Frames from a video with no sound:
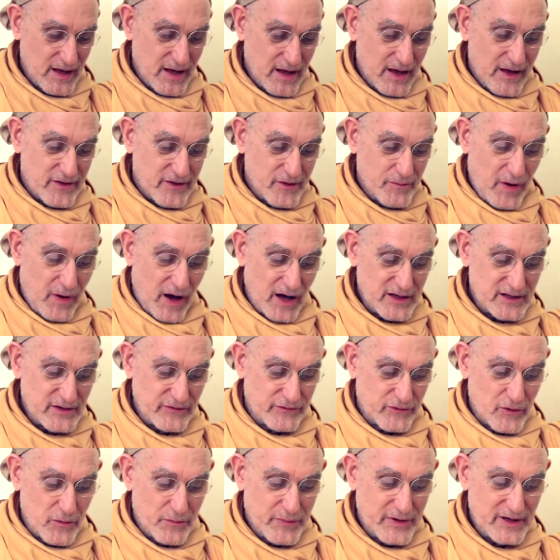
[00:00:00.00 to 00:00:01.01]
The
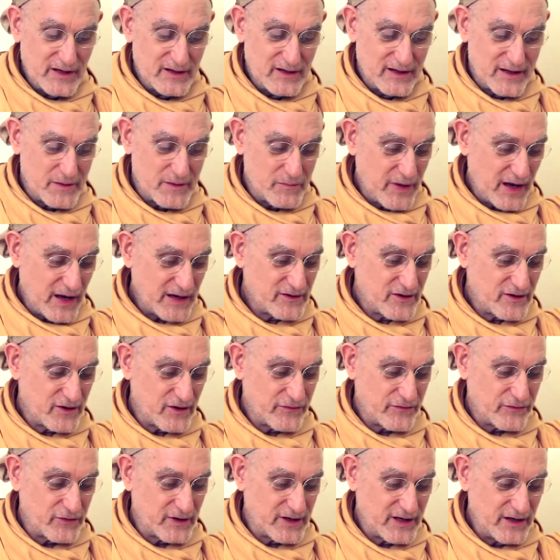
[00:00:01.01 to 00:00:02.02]
Pandava repeatedly begged her
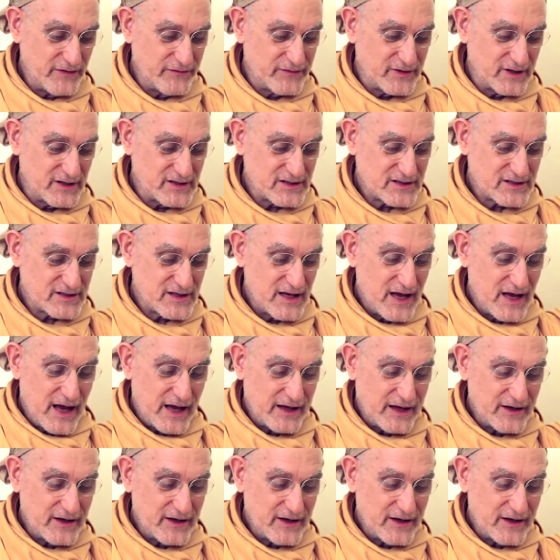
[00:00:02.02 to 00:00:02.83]
forgiveness and